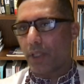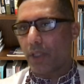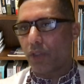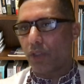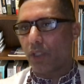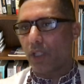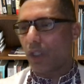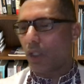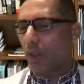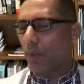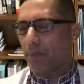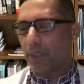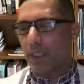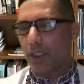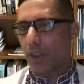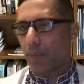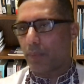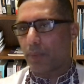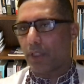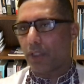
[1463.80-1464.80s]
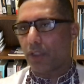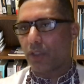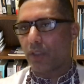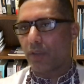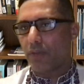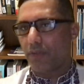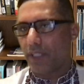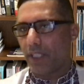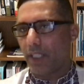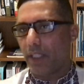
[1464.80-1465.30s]
a complete operational
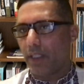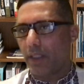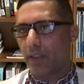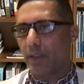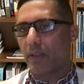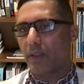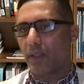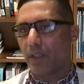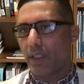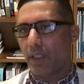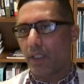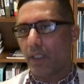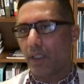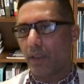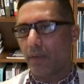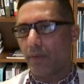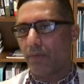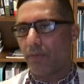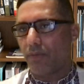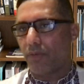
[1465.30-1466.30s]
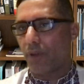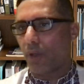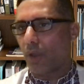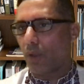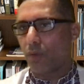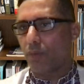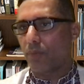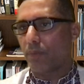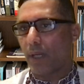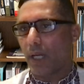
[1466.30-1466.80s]
failure, uh,
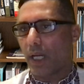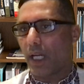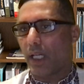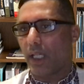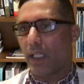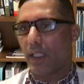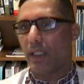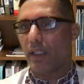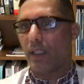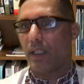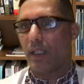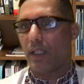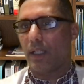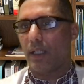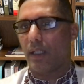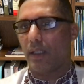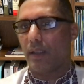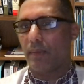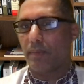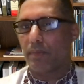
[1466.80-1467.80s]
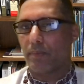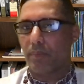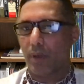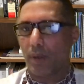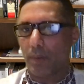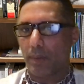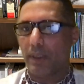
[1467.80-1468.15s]
followed by uh, probably the